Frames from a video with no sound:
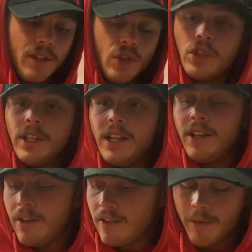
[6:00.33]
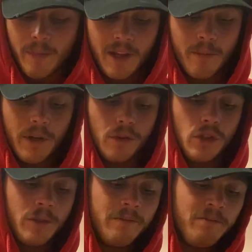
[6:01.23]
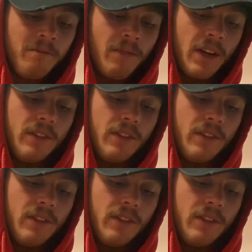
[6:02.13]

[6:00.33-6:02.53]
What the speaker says: just in the main meals. And